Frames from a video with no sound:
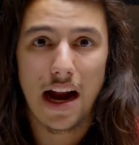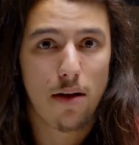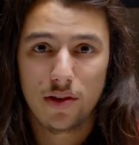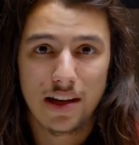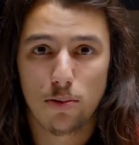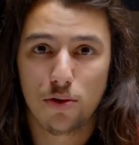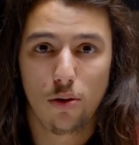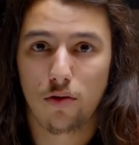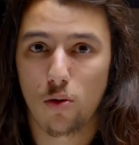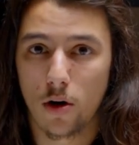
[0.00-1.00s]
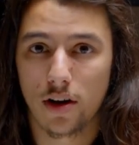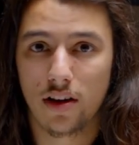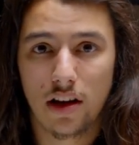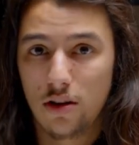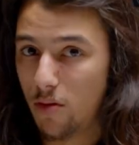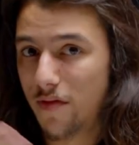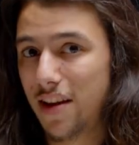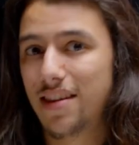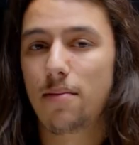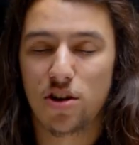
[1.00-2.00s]
I wasn't able to afford to
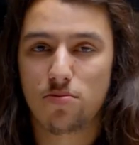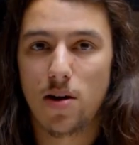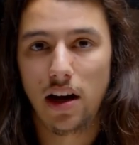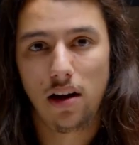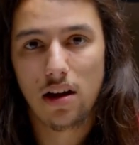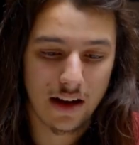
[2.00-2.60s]
invest that much money.